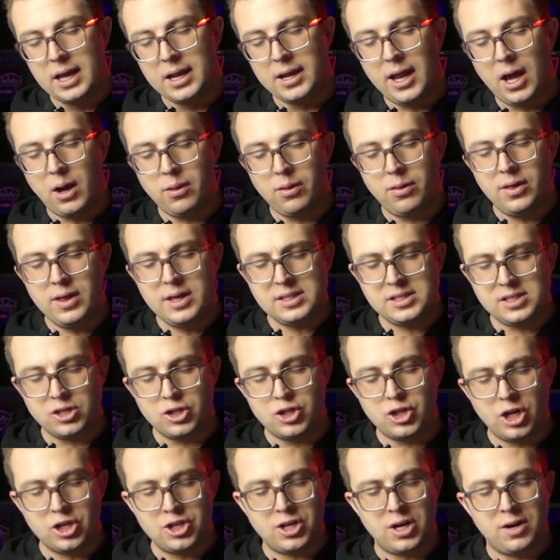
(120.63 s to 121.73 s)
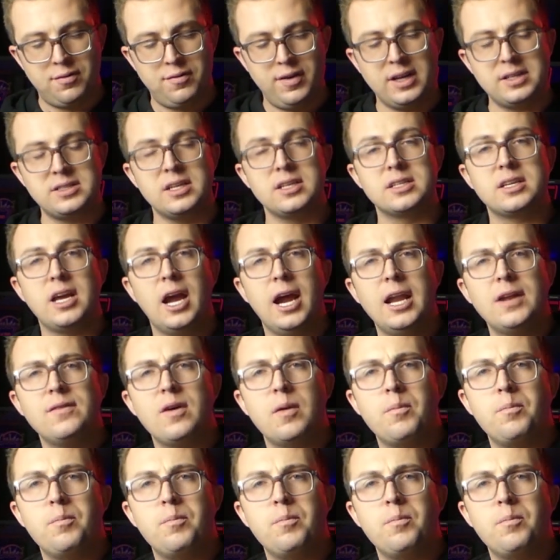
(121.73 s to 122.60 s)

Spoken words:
Now, this Judger FX is kind of a